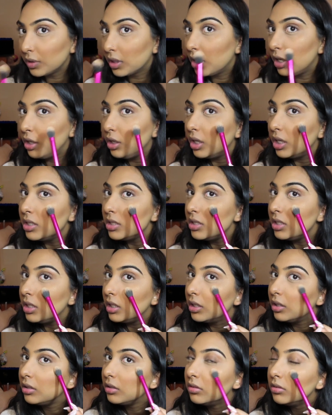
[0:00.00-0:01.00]
Can you
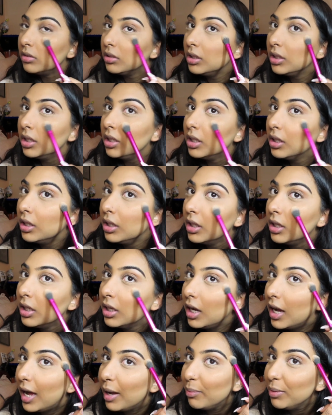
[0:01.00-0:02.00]
see it?
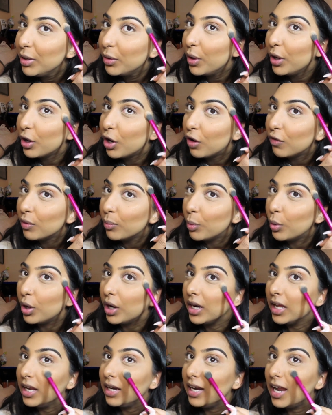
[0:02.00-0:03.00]
I'd be going
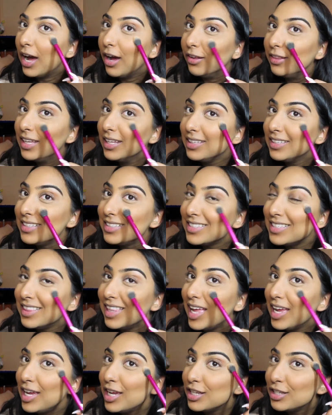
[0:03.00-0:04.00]
overboard and now that this
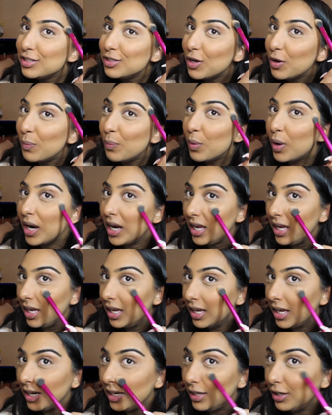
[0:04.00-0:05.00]
light is so
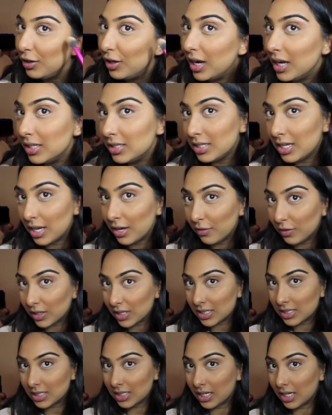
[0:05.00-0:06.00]
bright and you guys can't
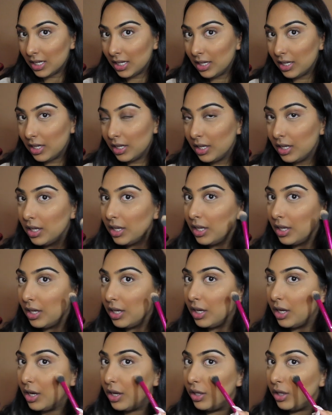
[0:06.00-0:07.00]
really see it,
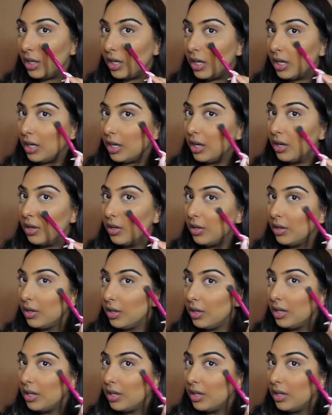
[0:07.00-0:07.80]
oh you can now.